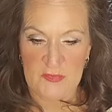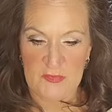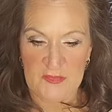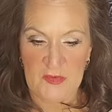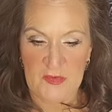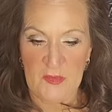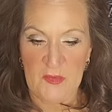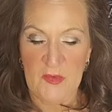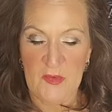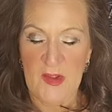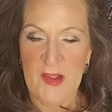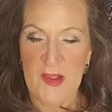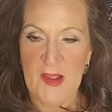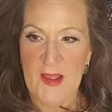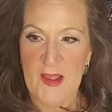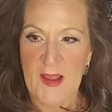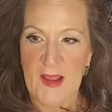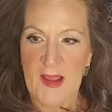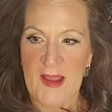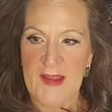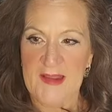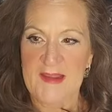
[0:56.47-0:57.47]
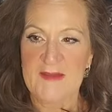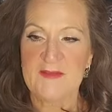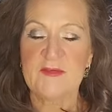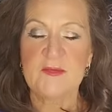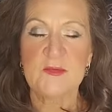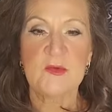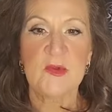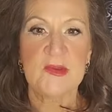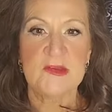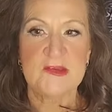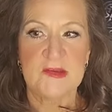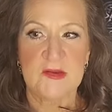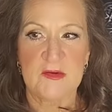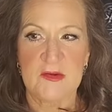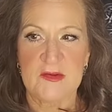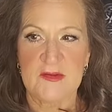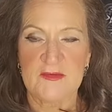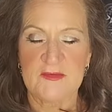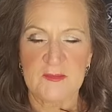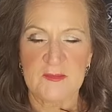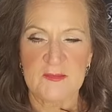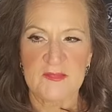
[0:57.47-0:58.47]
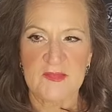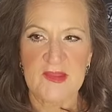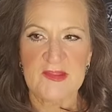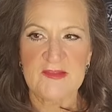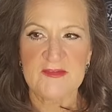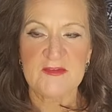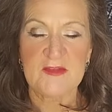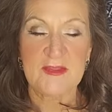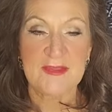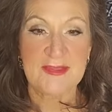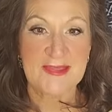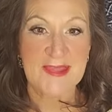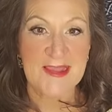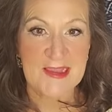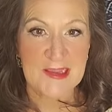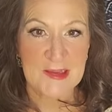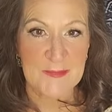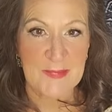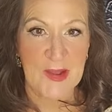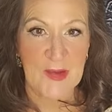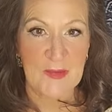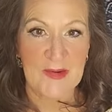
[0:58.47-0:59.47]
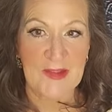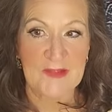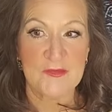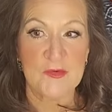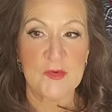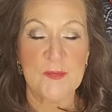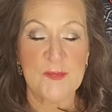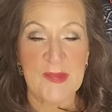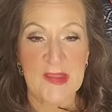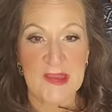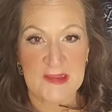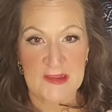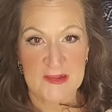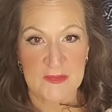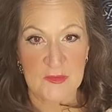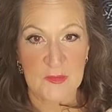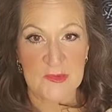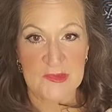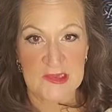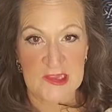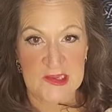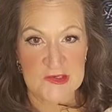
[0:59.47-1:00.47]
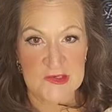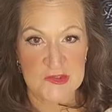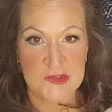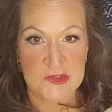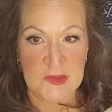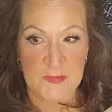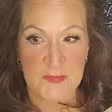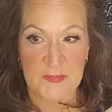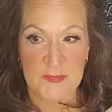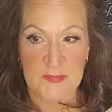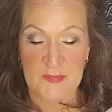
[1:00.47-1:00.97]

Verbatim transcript: So I gave some criteria and some things to think about as you're picking the relationship,